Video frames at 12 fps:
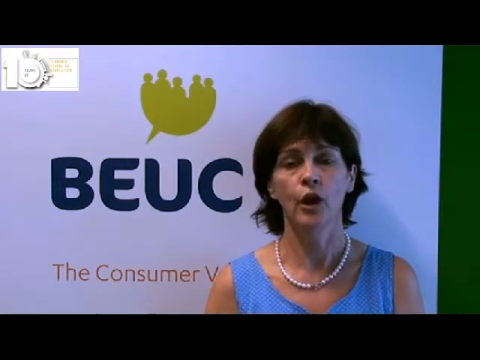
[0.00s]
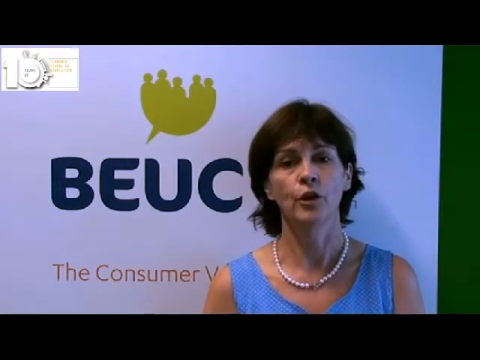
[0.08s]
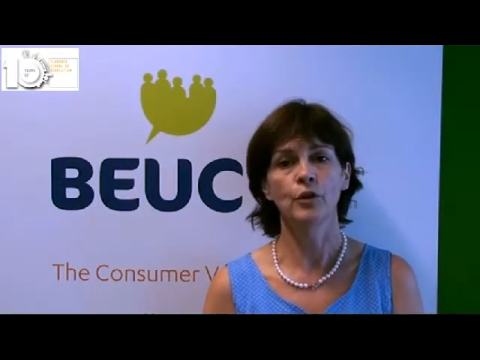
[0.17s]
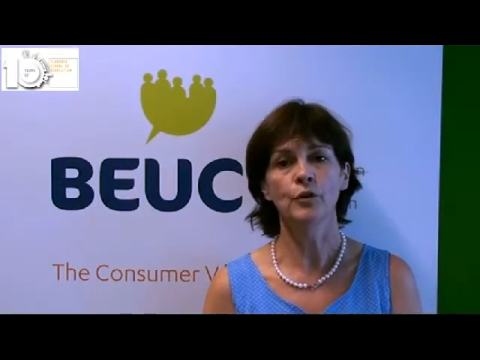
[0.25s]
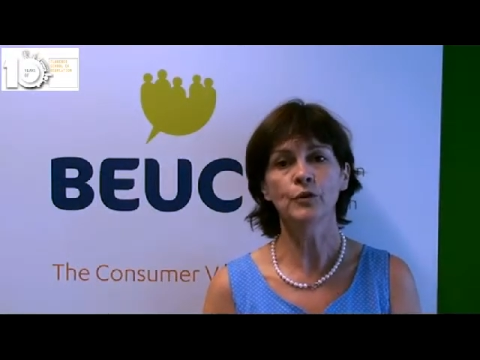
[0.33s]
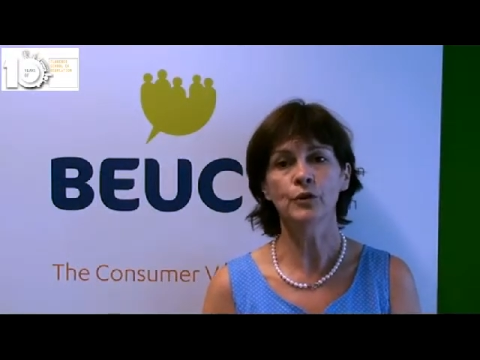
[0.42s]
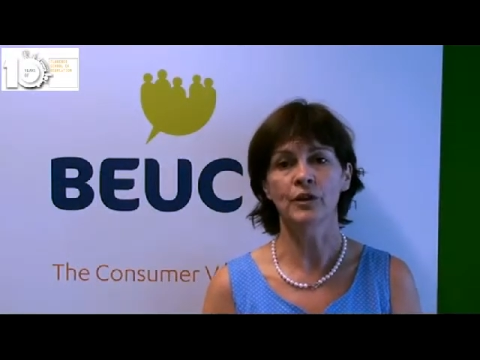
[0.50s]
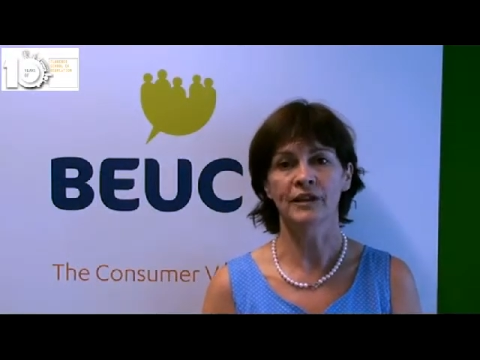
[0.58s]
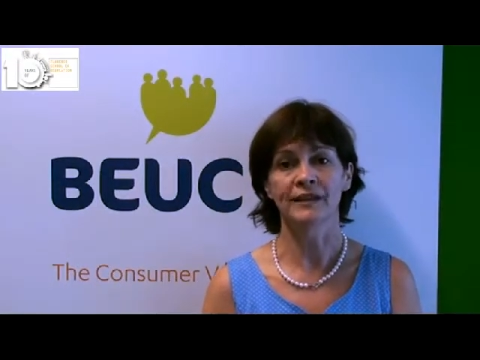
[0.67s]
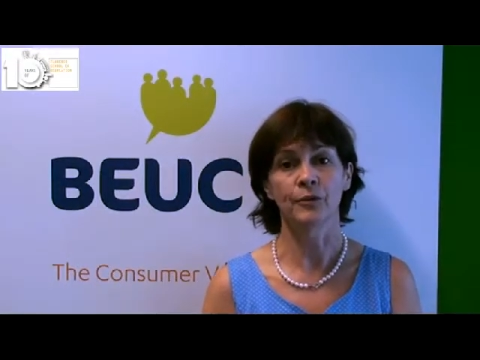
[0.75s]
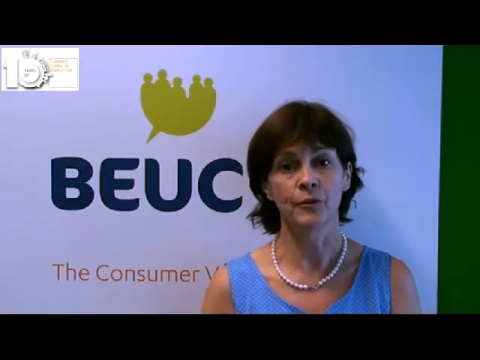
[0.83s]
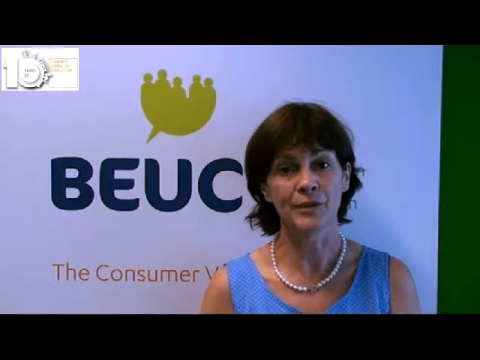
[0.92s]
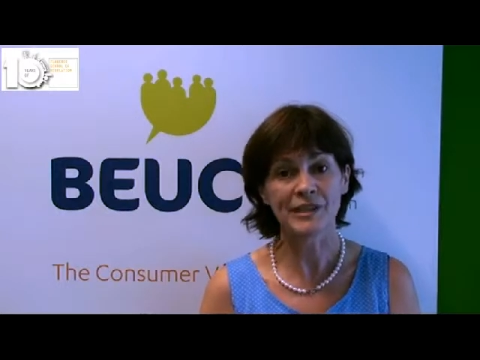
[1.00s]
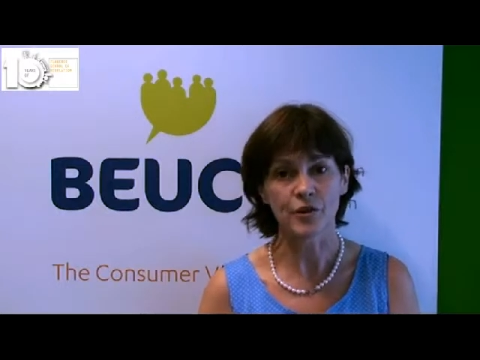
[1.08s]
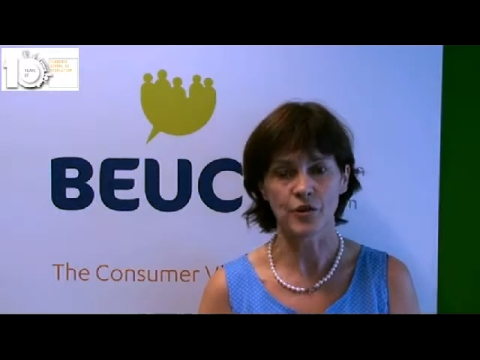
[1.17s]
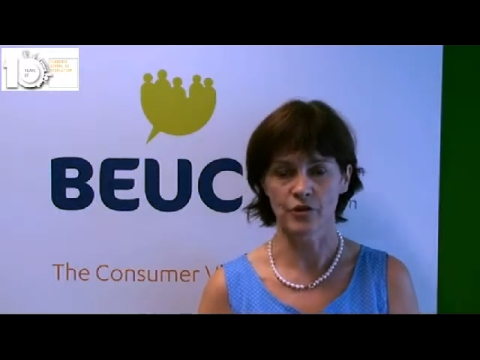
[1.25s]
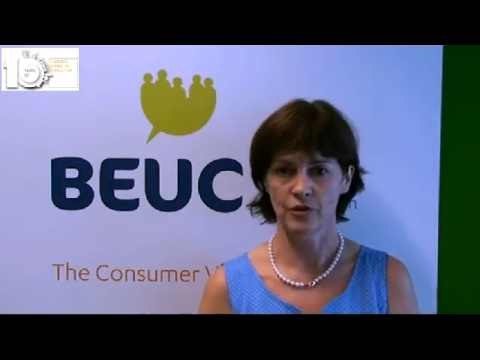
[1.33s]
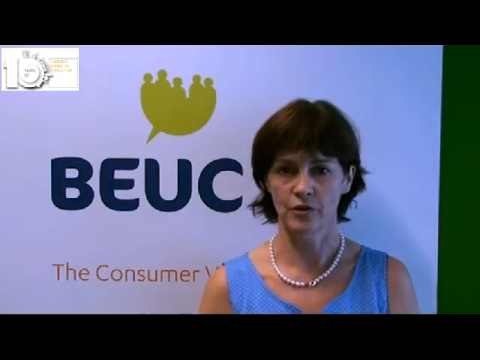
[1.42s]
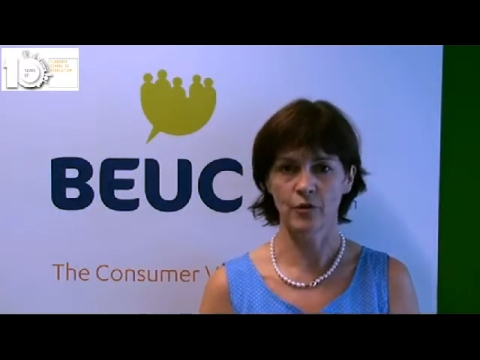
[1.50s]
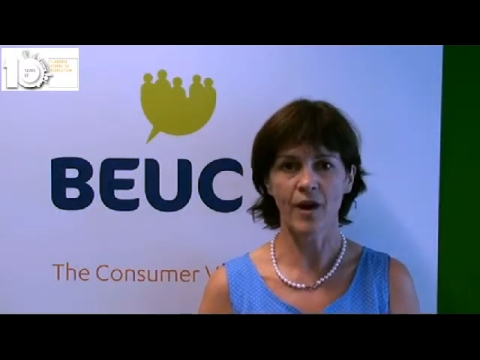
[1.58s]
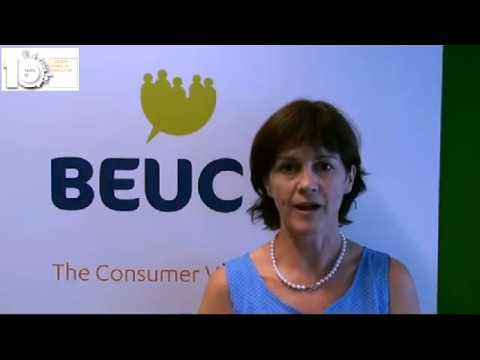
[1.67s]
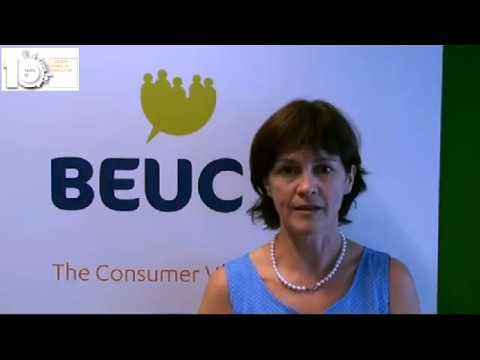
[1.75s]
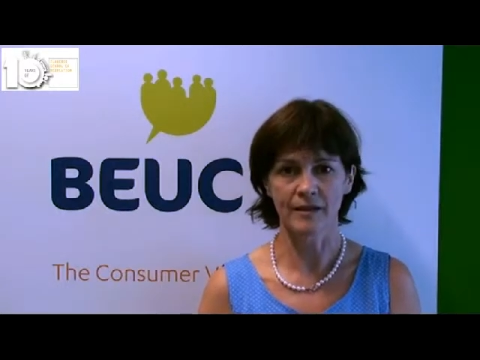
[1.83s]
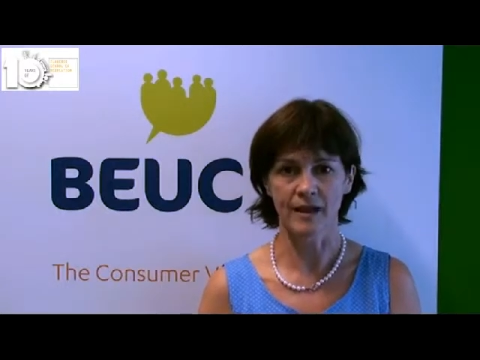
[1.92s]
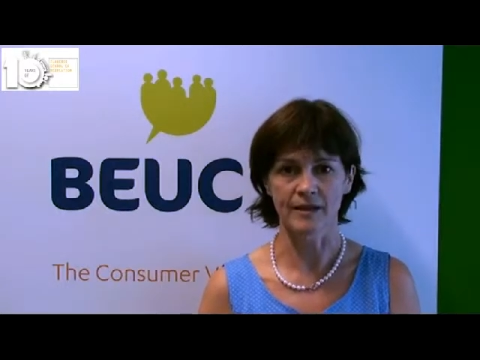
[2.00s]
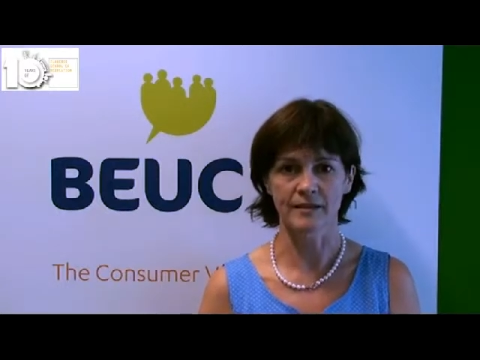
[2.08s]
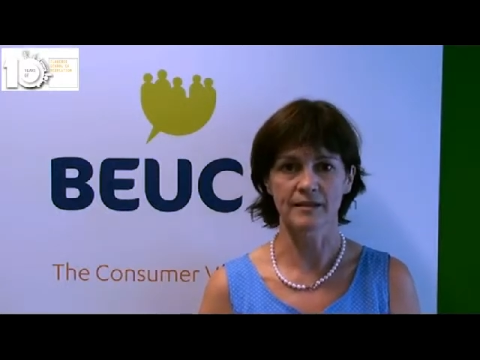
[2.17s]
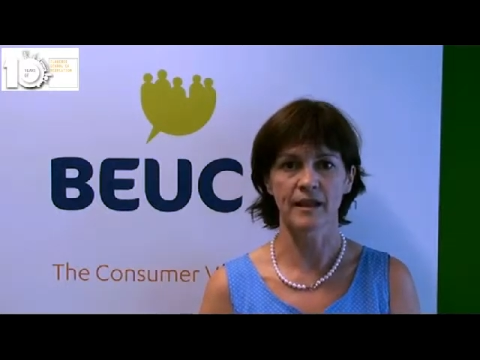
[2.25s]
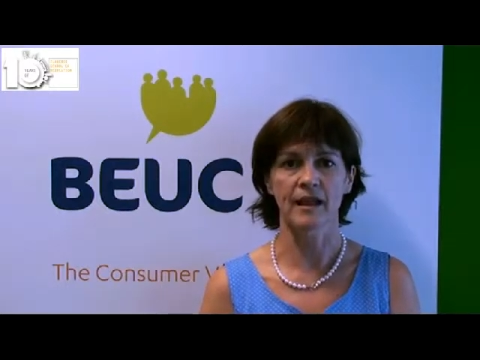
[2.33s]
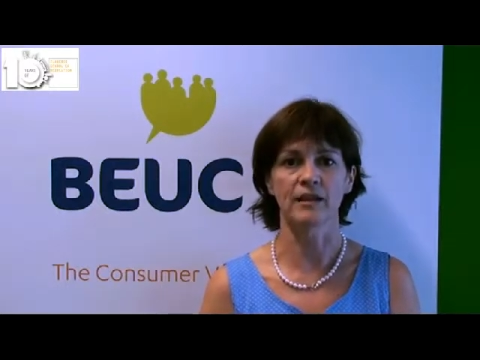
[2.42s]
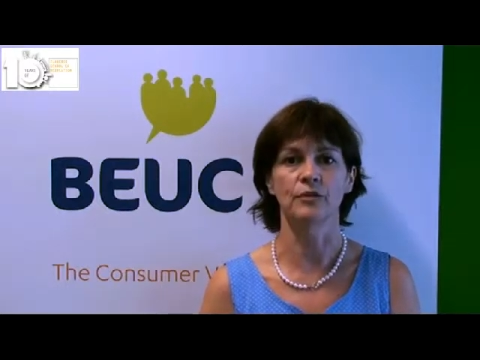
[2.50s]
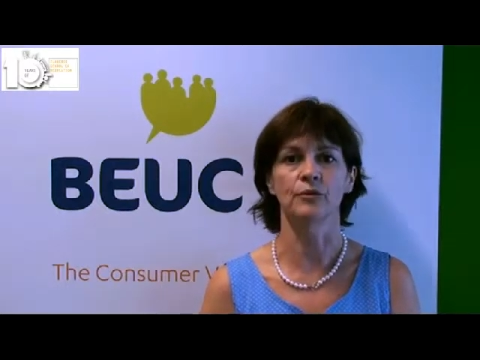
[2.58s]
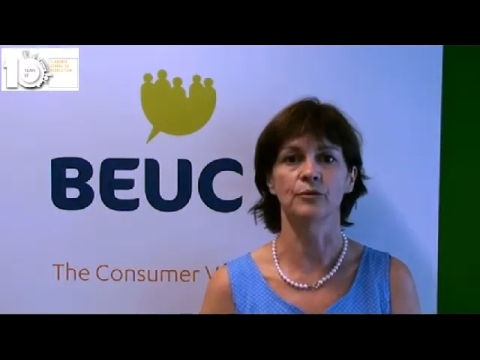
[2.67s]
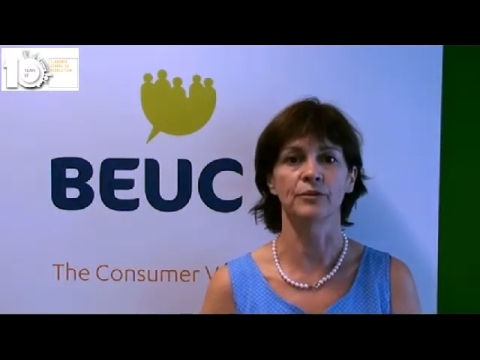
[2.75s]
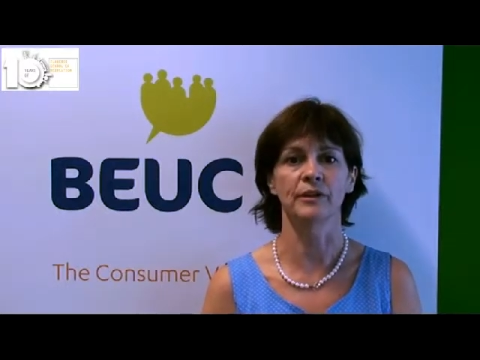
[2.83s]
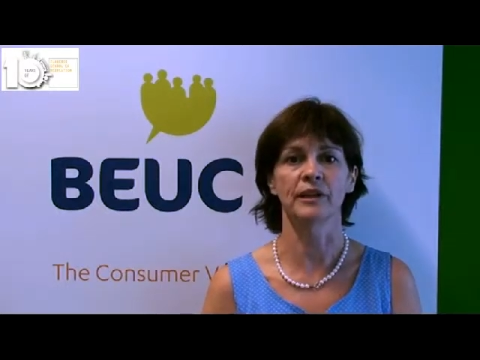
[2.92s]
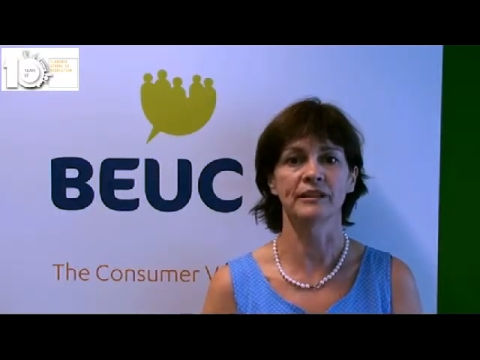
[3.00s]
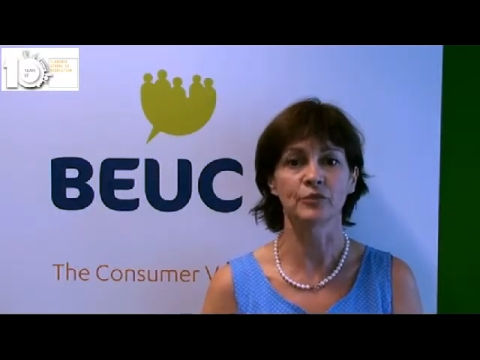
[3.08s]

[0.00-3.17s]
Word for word: Your research, your analysis and your uh,